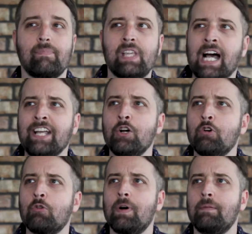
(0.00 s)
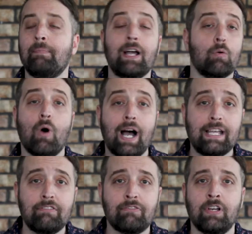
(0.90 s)
I know my
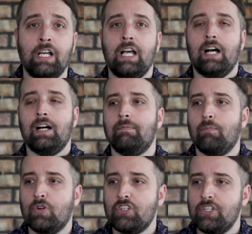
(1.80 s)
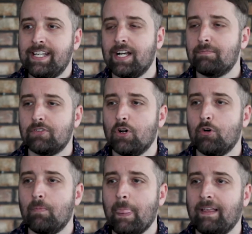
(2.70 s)
wife, when she comes
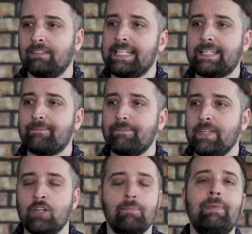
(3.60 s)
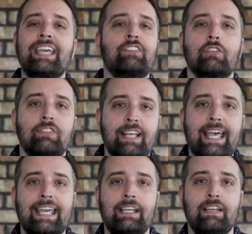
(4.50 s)
home, like, it makes her
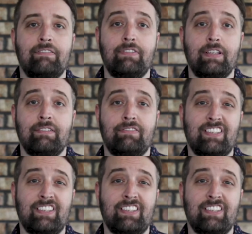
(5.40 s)
day if the